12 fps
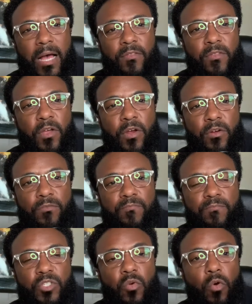their
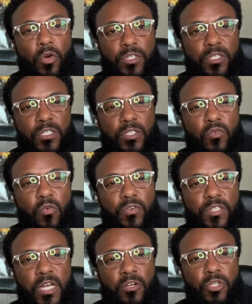source, to
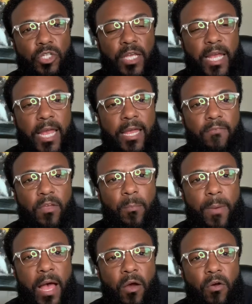source energy and their
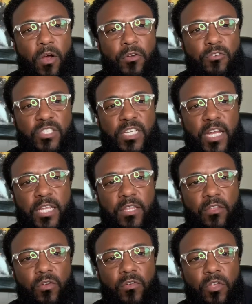power, understanding
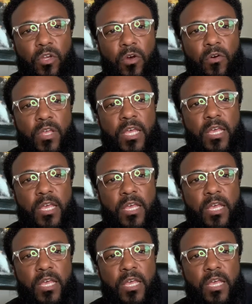their, you know,